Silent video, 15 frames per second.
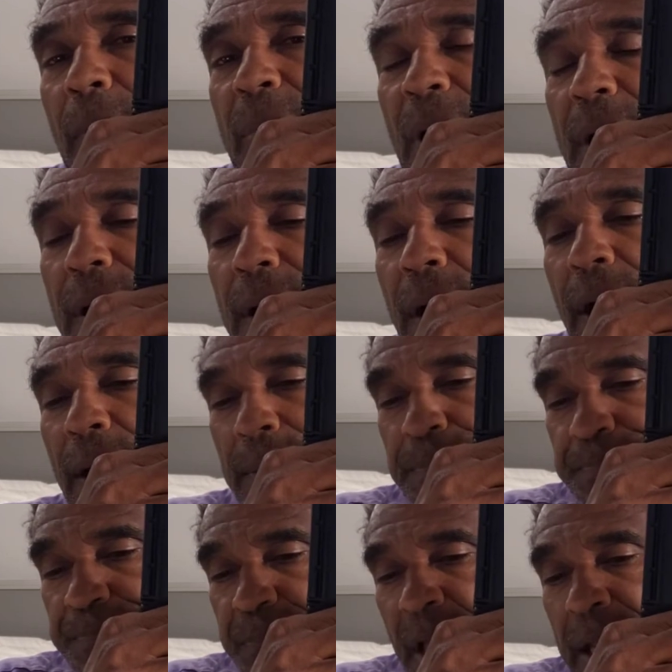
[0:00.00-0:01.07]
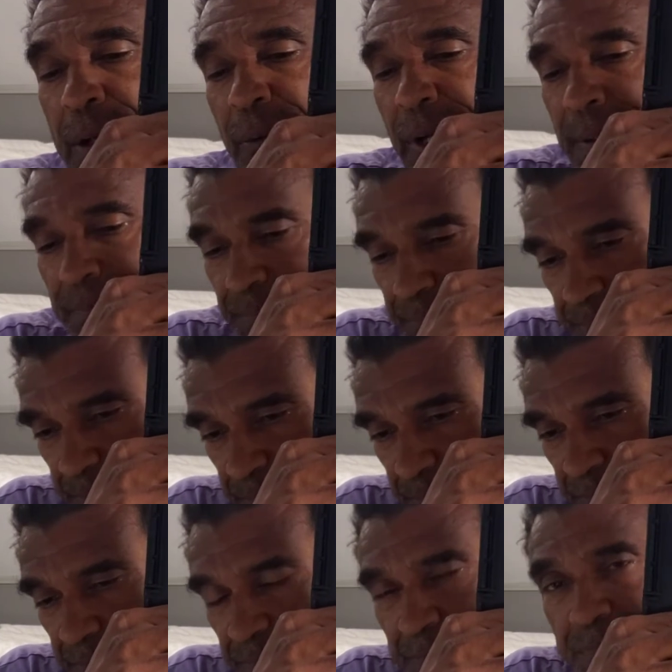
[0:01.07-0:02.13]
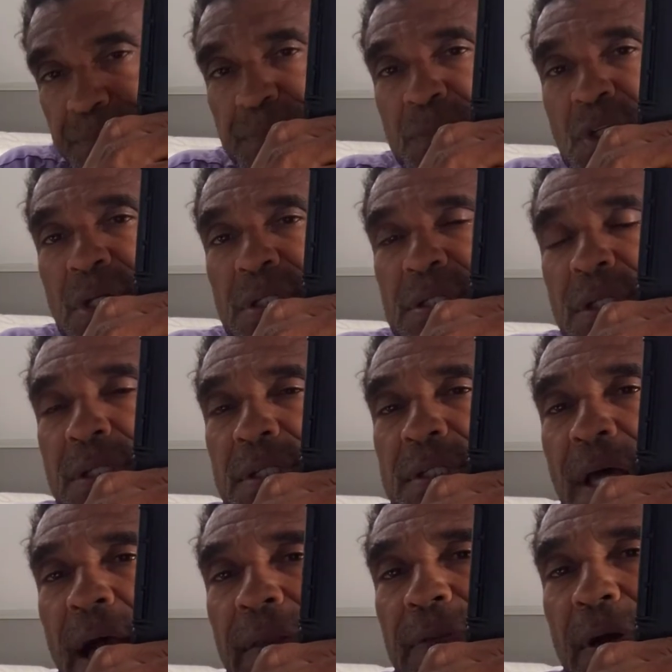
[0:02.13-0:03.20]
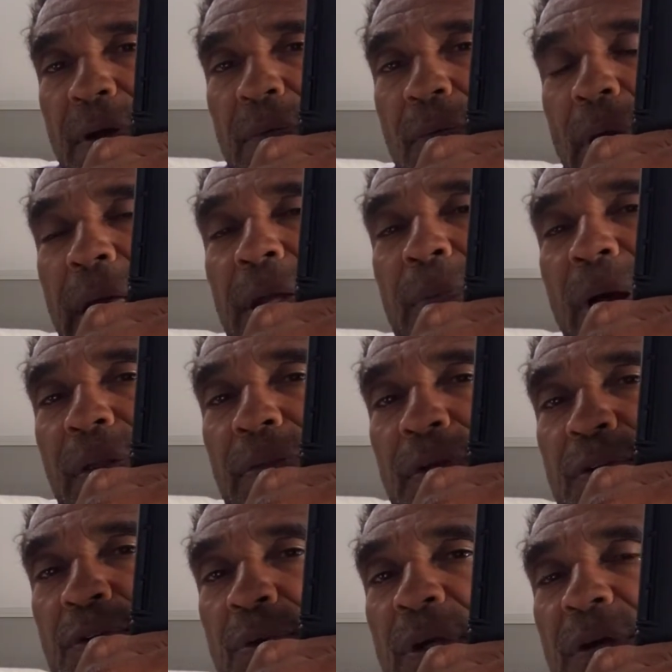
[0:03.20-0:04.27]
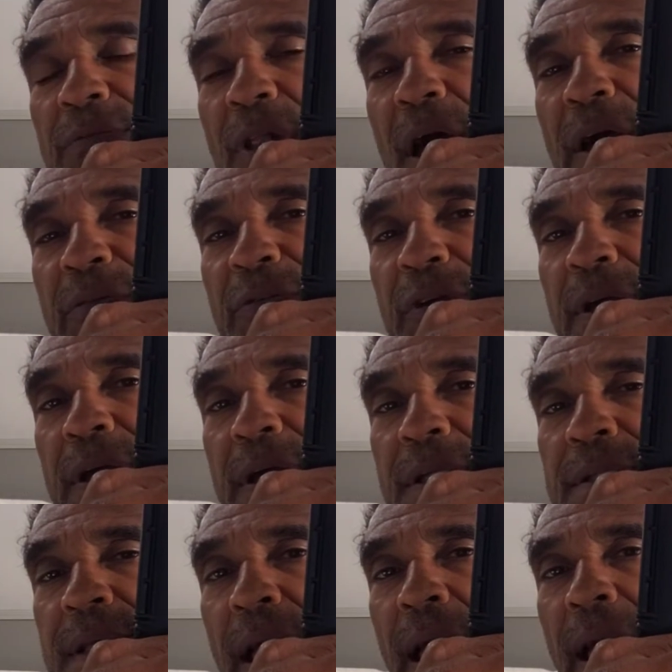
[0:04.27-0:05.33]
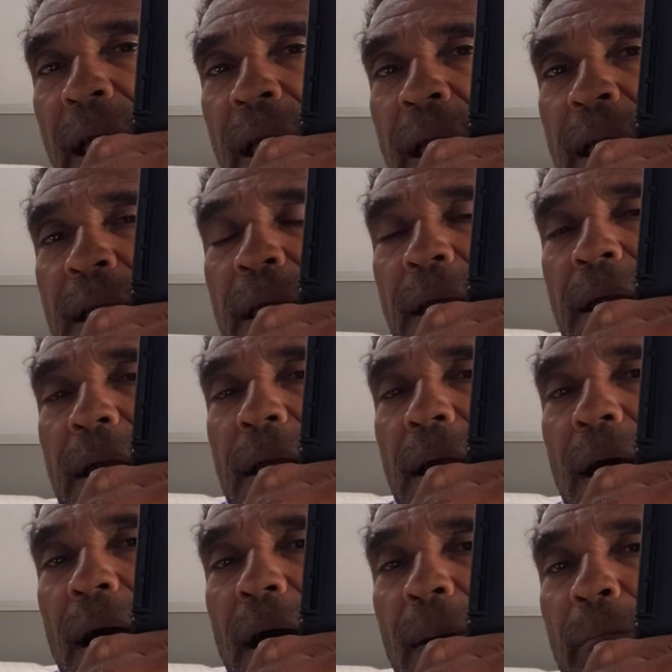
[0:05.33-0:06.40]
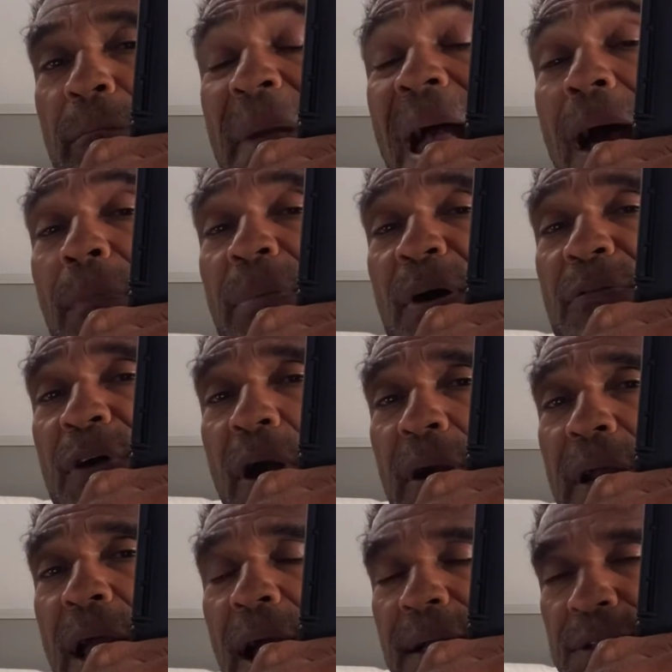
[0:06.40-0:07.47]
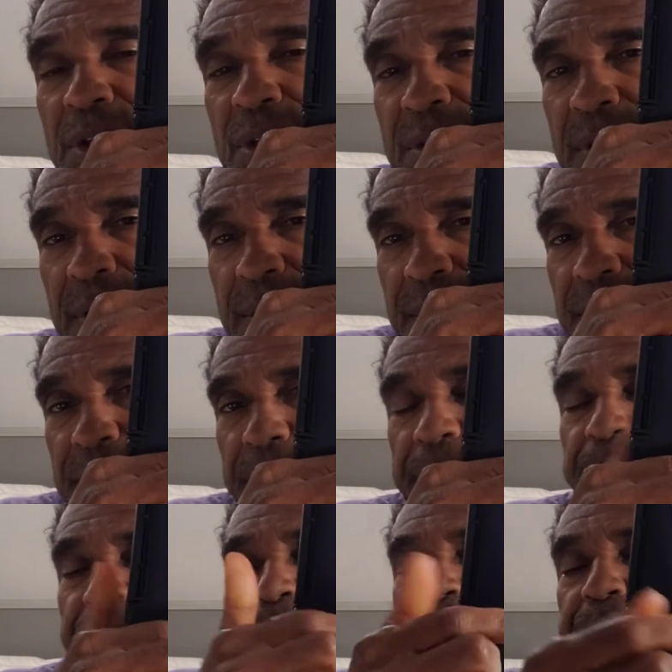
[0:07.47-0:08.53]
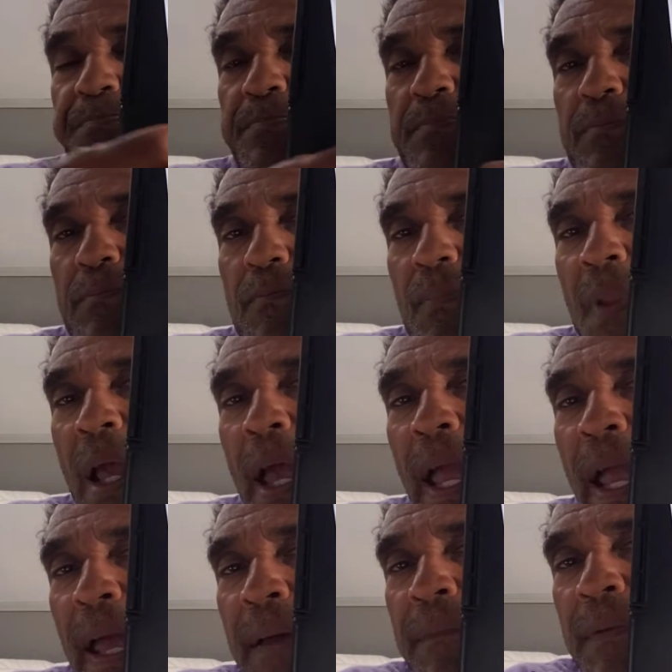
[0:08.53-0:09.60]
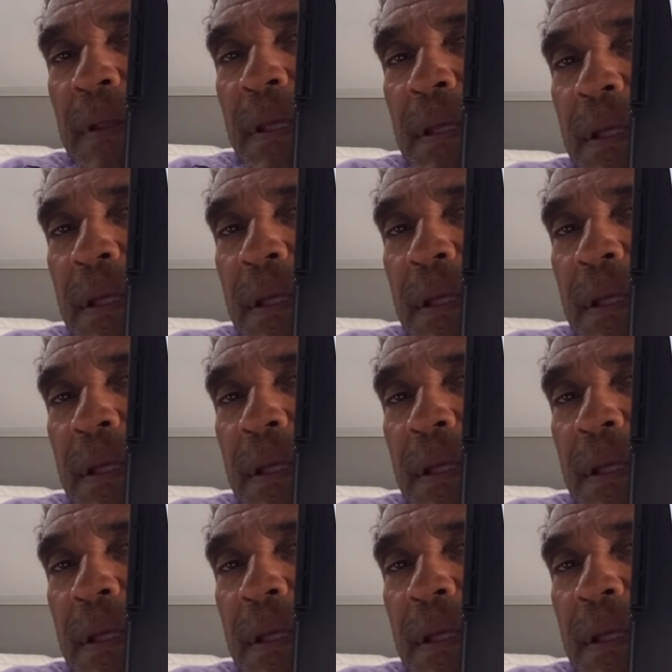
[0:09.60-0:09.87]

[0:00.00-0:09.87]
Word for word: But anyway, just an aside there. Anyway, the Tree of Life is a map of our consciousness. And